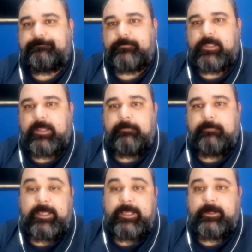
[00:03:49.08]
a
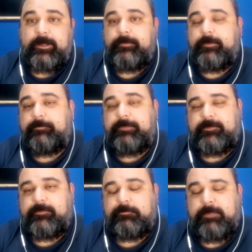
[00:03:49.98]
planner, a
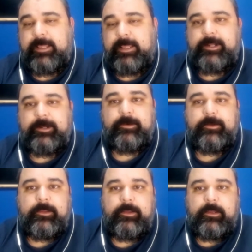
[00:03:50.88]
business planner,
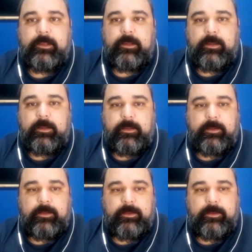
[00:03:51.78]

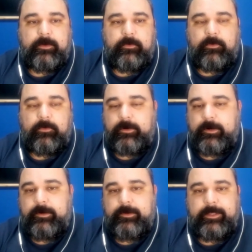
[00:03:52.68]

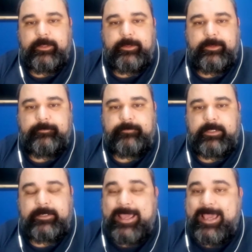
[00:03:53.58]
or
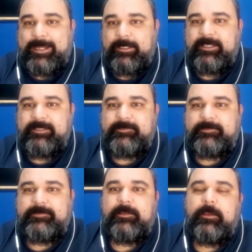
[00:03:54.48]
an
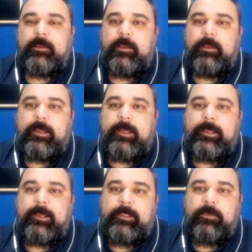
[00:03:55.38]
analyst,
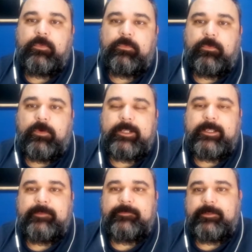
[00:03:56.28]
he will work
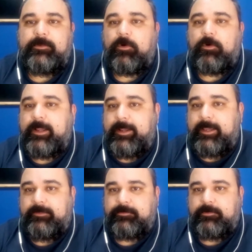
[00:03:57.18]
as an
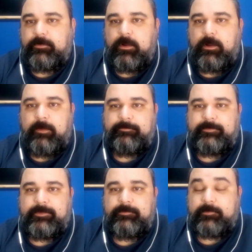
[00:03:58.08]
organizer of
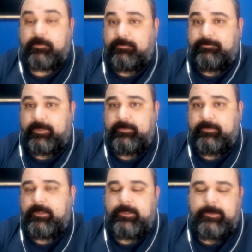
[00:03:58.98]
the survey.
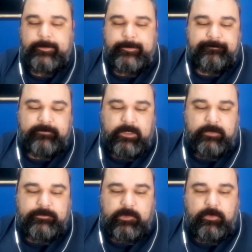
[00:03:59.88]

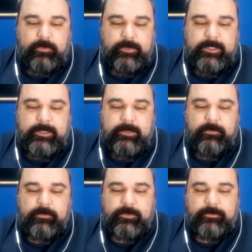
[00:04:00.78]
So he
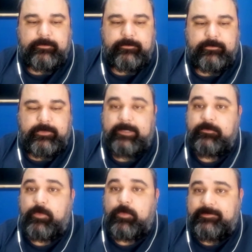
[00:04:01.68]
will take
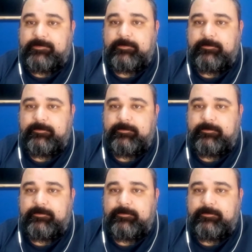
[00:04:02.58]
questions,